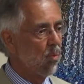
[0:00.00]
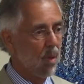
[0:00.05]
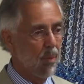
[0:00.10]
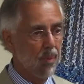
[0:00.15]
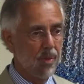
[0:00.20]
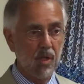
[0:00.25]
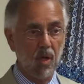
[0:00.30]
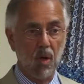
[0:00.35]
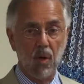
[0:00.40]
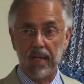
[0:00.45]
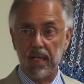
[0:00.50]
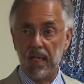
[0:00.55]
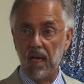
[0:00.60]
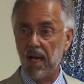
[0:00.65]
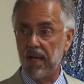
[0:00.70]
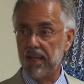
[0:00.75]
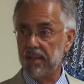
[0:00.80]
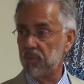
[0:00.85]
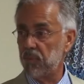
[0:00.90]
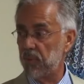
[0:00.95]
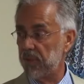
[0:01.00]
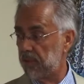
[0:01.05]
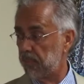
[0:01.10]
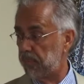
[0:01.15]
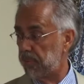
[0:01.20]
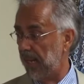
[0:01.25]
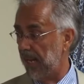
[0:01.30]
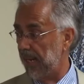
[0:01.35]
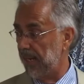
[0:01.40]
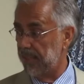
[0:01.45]
was going on with
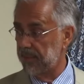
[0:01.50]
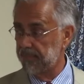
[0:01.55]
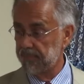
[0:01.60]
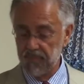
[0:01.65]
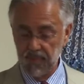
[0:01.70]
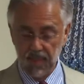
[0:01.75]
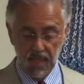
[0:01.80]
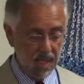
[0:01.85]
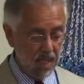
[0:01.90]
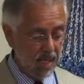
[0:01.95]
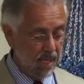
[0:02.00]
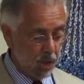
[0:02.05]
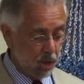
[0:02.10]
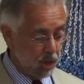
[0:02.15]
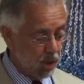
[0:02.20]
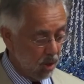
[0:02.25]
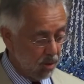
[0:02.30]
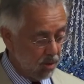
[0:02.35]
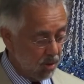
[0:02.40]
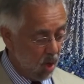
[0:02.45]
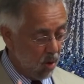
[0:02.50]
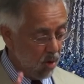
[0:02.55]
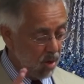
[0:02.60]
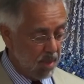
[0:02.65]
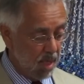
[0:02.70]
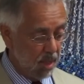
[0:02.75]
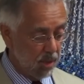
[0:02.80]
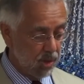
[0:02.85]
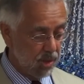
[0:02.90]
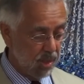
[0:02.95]
the planning. He showed
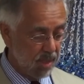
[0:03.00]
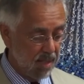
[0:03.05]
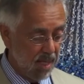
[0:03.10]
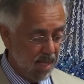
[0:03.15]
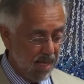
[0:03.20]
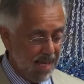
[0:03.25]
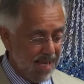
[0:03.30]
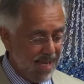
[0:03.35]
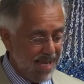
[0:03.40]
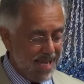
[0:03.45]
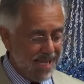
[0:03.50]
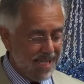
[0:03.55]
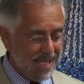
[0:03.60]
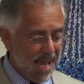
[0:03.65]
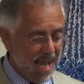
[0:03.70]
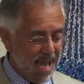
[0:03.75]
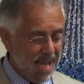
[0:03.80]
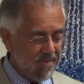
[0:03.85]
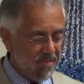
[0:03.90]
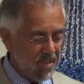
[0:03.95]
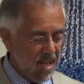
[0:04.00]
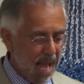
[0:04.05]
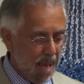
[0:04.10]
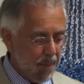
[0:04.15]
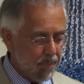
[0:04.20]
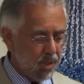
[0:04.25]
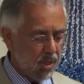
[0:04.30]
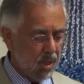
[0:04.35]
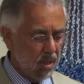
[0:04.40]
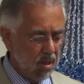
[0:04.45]
no emotion. He gave
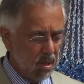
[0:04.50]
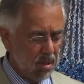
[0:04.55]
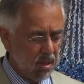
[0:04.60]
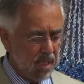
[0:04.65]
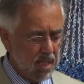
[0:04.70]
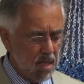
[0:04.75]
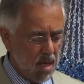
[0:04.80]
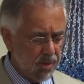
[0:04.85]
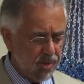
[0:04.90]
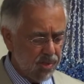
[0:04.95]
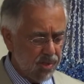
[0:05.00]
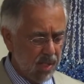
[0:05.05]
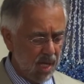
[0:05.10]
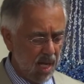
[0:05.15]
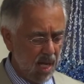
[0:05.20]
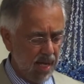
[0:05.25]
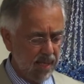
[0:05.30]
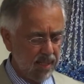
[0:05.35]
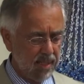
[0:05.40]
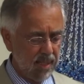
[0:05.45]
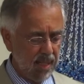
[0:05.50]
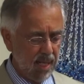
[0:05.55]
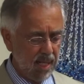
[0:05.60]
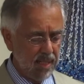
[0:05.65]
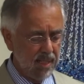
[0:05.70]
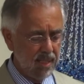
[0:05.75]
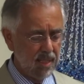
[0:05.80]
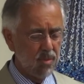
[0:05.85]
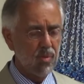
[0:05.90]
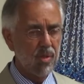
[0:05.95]
absolutely no sign
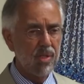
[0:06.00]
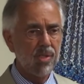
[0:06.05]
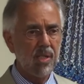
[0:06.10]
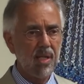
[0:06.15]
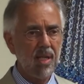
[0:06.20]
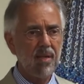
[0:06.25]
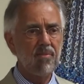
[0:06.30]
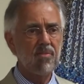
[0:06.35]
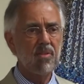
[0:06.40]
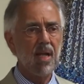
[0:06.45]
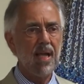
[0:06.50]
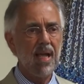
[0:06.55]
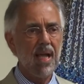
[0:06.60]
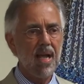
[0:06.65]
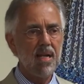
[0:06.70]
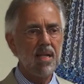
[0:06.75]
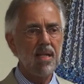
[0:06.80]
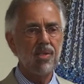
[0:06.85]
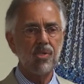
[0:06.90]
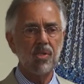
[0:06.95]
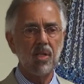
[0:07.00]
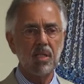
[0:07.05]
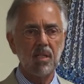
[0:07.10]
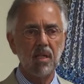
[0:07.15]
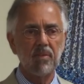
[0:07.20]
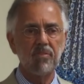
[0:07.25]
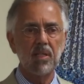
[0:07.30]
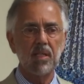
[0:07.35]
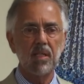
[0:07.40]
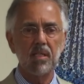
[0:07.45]
that he had received any
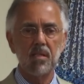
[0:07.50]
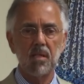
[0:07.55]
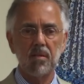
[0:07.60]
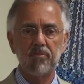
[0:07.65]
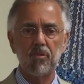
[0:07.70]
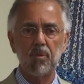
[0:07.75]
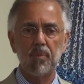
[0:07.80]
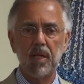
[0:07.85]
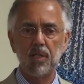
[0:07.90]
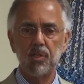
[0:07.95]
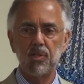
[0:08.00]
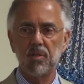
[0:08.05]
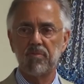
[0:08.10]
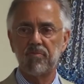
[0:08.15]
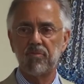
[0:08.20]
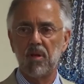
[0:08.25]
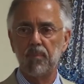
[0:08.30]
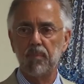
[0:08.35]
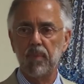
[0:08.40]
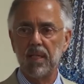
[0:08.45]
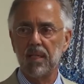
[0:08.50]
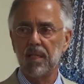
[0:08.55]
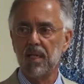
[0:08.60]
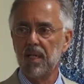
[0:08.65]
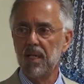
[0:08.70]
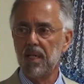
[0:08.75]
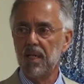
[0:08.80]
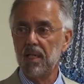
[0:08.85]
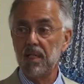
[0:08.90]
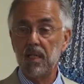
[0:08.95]
significant information from me.
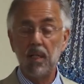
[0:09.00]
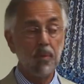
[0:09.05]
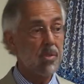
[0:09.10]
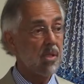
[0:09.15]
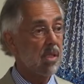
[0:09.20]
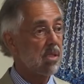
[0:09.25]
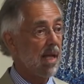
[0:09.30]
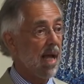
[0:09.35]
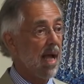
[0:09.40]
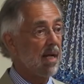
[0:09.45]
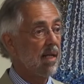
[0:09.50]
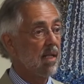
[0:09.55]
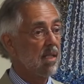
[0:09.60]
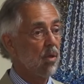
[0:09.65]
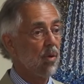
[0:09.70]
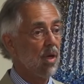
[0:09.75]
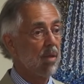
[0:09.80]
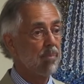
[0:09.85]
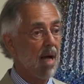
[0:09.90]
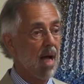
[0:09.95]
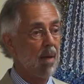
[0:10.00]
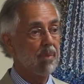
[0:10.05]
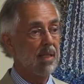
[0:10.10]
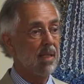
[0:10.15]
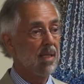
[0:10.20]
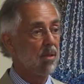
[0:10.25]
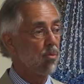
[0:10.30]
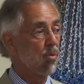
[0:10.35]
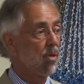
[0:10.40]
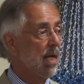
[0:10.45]
It was exactly the way
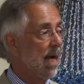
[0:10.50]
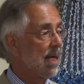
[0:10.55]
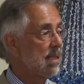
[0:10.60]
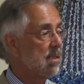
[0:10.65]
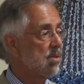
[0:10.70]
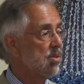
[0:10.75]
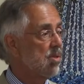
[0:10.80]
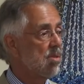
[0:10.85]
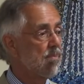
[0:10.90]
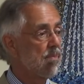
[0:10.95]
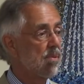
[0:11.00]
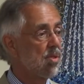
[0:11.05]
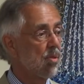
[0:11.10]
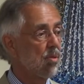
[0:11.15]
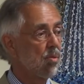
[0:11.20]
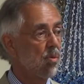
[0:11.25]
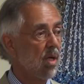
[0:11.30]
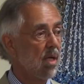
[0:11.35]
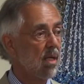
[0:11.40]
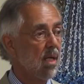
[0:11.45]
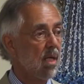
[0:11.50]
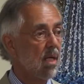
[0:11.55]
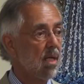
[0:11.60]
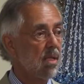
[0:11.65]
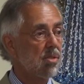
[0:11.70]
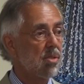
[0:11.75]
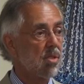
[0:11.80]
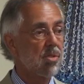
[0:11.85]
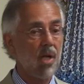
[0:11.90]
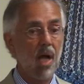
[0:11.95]
Bobby had reacted to
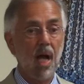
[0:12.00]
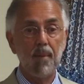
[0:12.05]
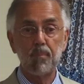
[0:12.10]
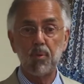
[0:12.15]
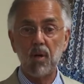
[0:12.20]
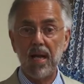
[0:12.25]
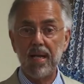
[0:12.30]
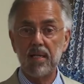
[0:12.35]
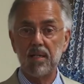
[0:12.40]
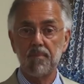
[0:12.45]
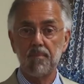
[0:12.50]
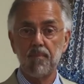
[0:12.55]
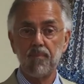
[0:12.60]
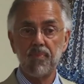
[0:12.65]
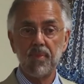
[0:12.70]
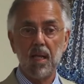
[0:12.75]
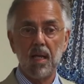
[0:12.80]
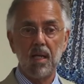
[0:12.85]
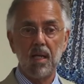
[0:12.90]
Tom Braden.